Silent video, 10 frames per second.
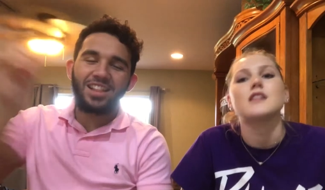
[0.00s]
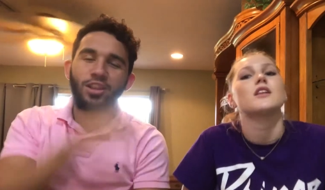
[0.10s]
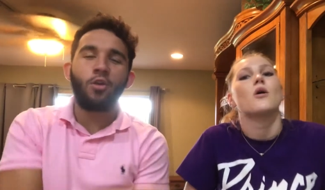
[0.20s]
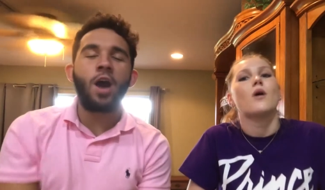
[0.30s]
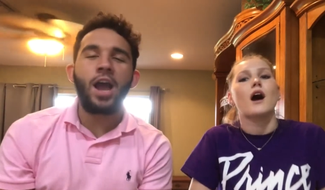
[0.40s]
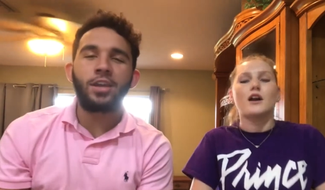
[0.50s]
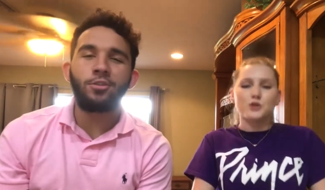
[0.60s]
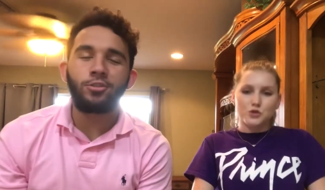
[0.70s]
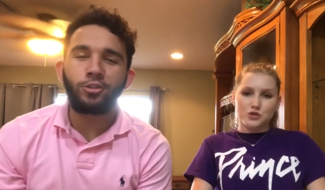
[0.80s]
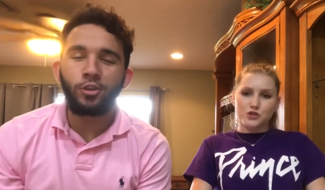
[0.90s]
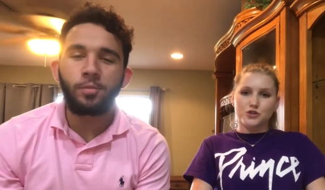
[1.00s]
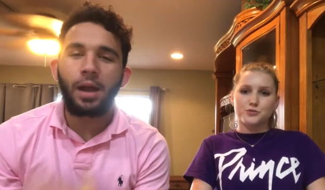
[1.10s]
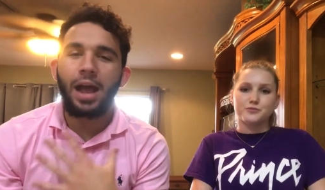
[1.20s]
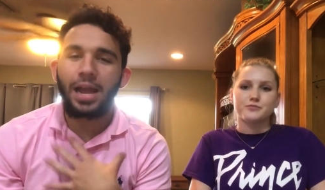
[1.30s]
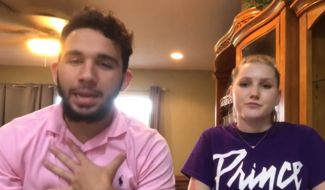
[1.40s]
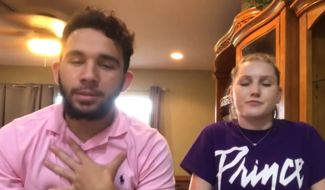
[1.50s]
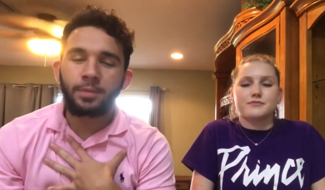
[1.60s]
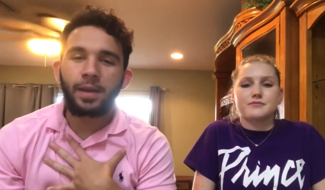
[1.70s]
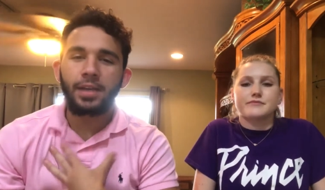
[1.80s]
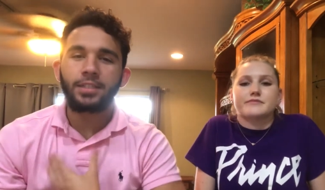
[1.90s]
Speaker 1: Aloha YouTube. I am
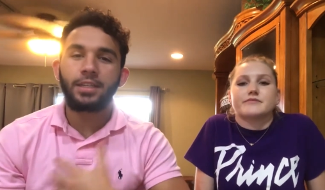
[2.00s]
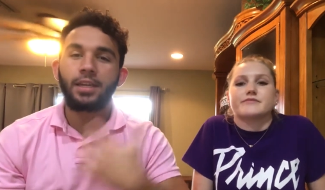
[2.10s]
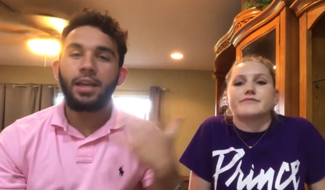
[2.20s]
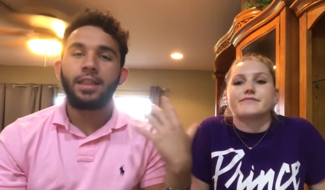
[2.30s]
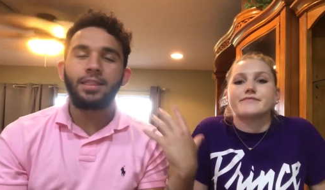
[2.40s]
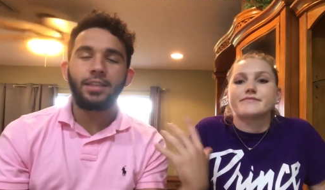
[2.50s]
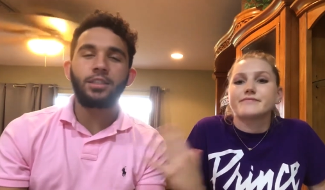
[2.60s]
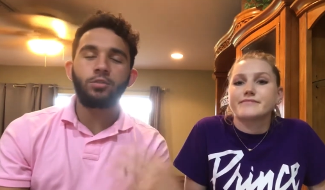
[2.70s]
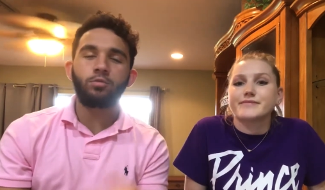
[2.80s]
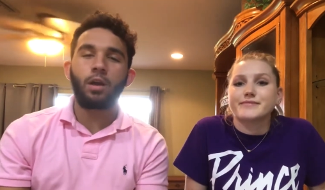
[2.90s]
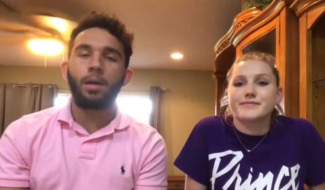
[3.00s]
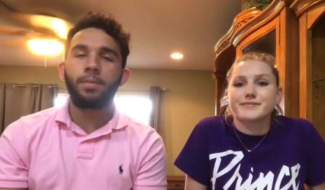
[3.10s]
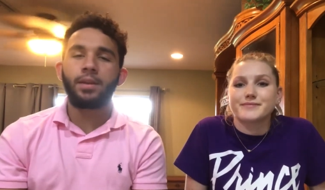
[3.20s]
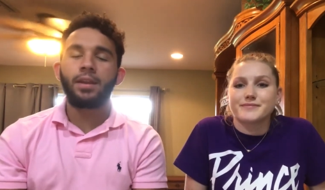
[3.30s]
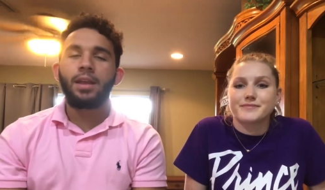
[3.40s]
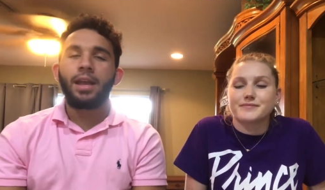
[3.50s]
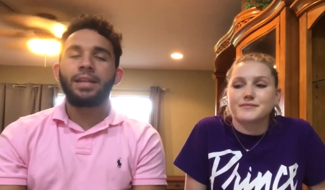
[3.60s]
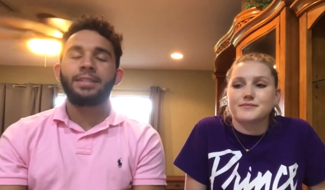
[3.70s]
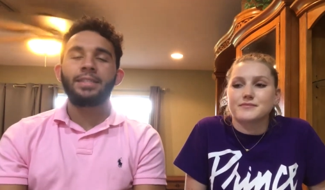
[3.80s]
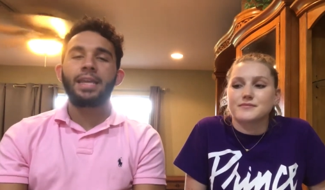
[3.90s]
Sebastian. This is Robyn,
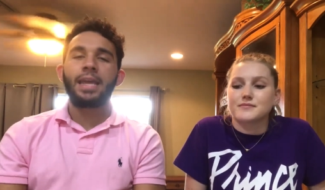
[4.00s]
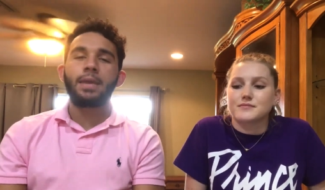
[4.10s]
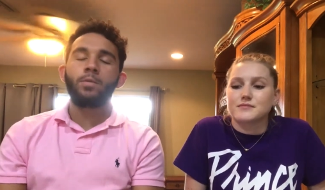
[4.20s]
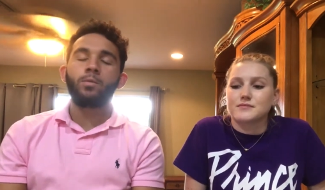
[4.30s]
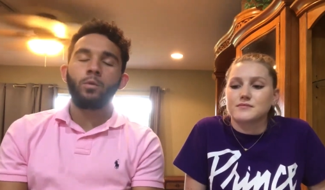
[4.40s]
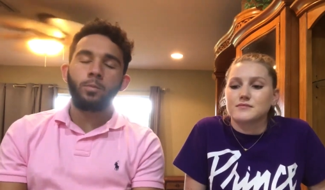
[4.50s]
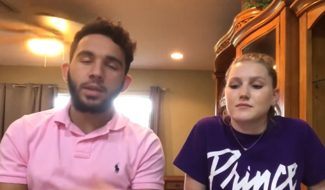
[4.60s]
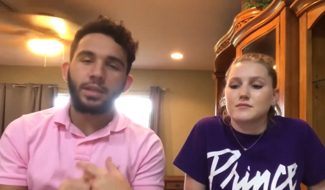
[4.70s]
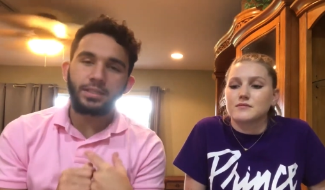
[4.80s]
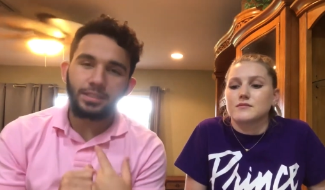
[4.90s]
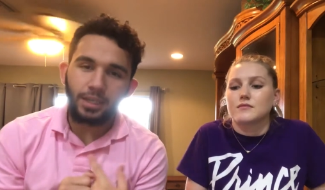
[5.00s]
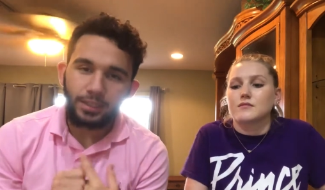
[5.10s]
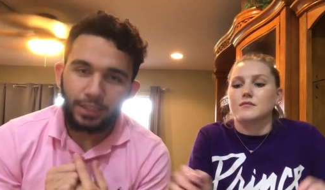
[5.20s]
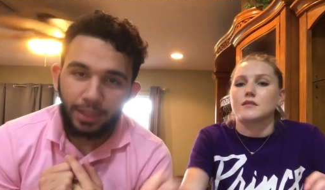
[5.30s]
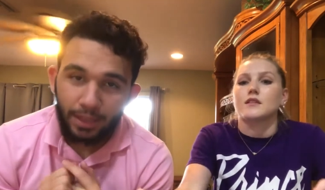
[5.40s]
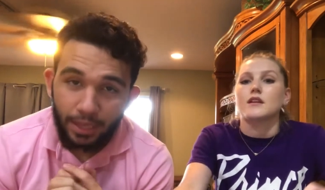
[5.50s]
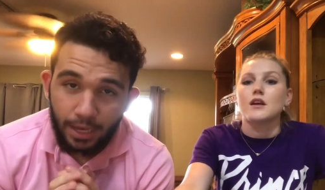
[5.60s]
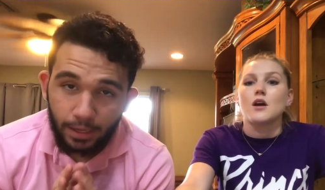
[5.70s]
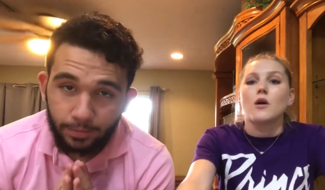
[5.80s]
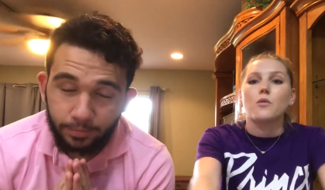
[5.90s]
and today we will be conducting
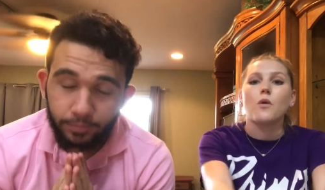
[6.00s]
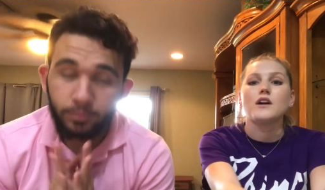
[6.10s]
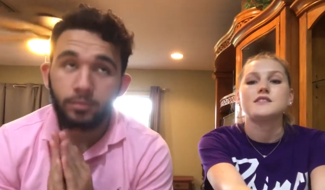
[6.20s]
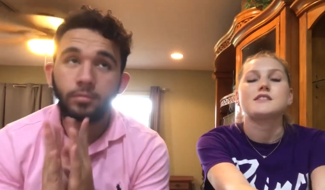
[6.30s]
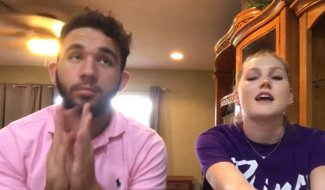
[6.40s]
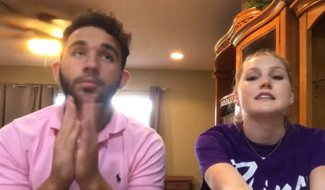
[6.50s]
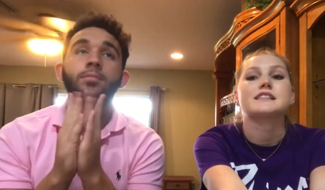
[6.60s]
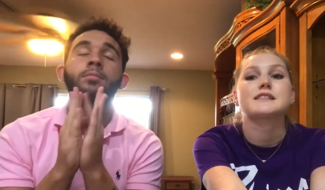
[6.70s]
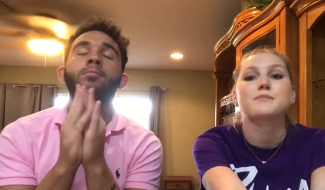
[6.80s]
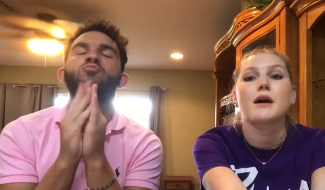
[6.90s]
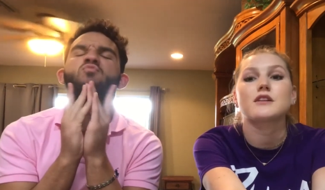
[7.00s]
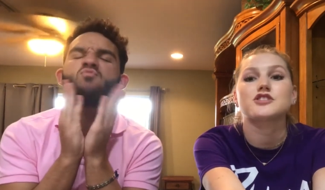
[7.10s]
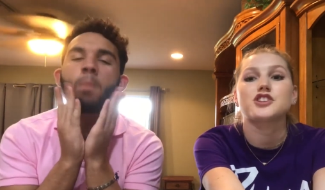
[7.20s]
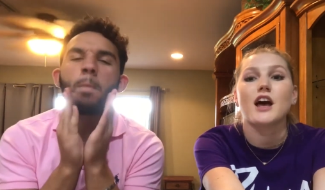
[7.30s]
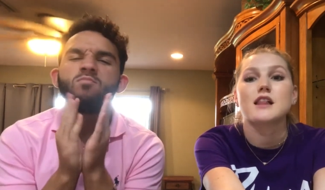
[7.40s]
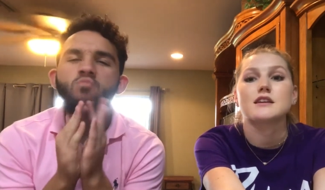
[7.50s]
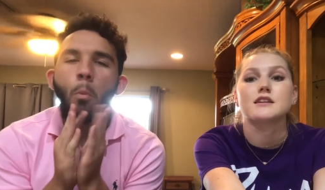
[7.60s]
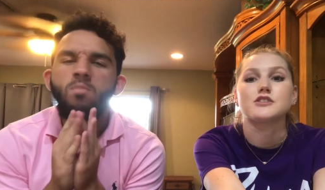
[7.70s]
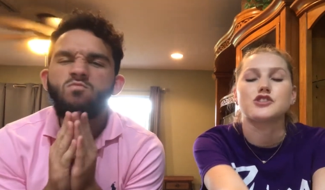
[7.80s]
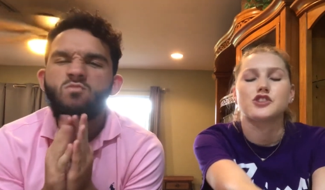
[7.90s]
the
Speaker 2: What's That Smell
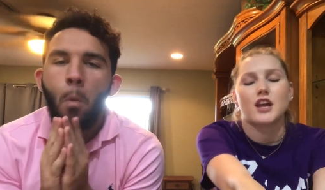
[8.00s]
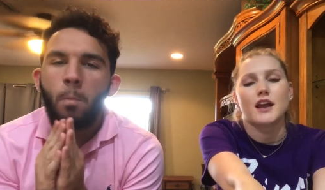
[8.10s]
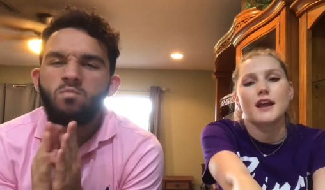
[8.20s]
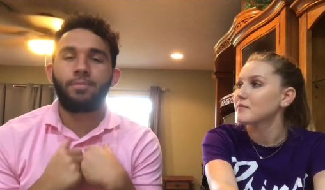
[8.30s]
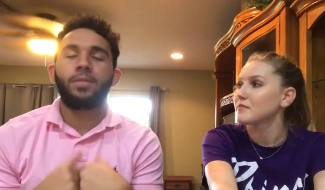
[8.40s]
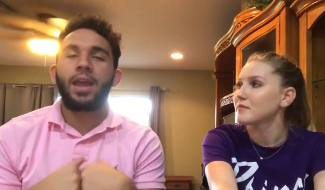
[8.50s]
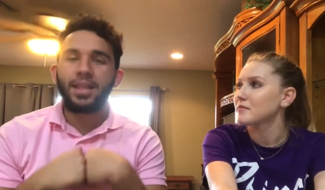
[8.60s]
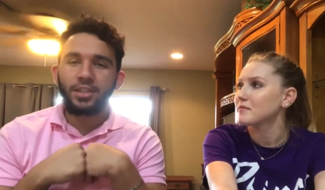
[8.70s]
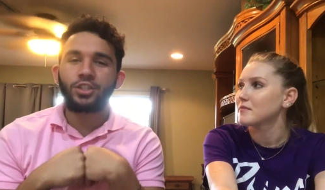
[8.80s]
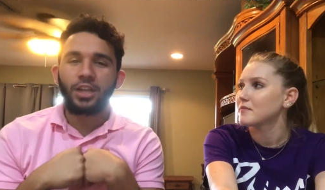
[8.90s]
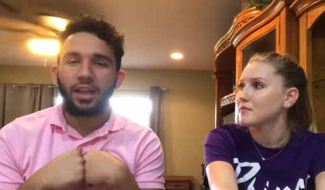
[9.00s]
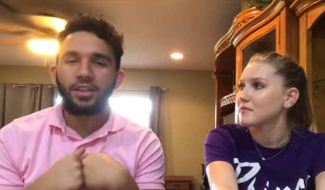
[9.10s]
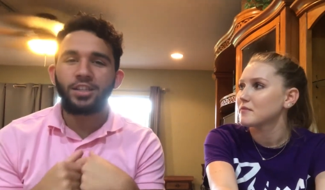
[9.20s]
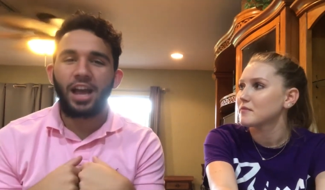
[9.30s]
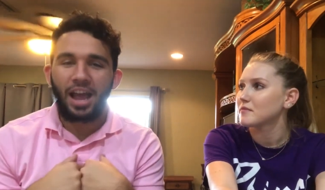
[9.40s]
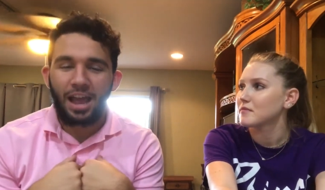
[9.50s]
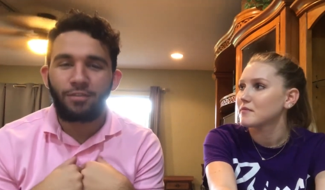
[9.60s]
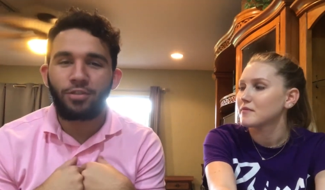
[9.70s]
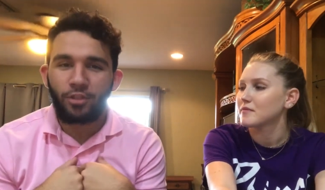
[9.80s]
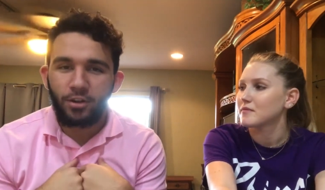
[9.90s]
Challenge.
Speaker 1: In this challenge, I
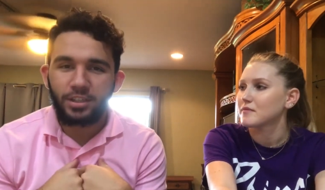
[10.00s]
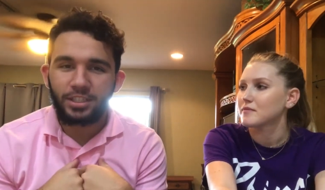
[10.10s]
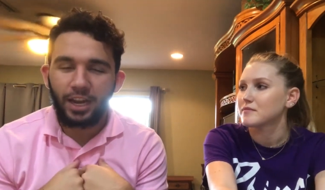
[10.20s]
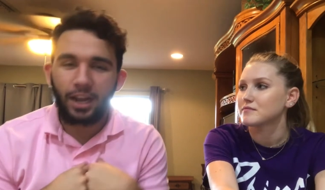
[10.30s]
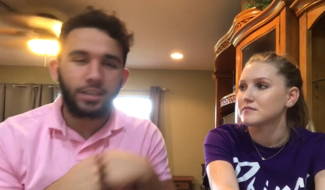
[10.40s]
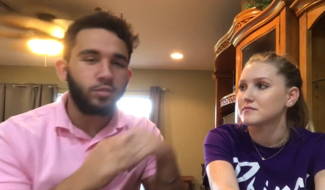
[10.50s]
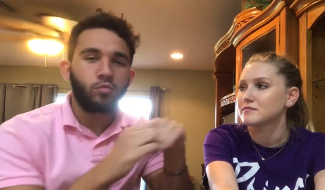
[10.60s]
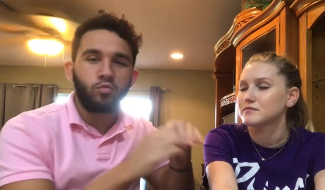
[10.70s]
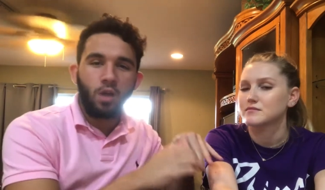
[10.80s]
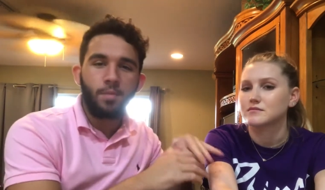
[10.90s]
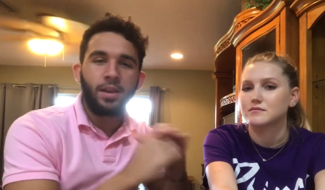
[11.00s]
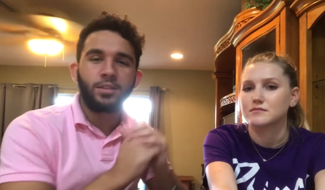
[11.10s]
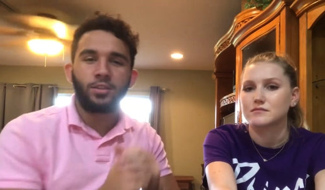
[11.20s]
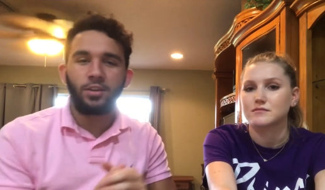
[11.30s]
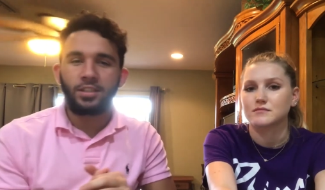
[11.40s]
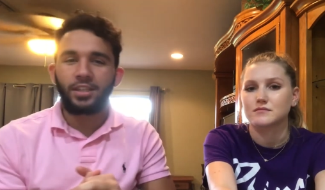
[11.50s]
have 30 seconds. Robyn has 30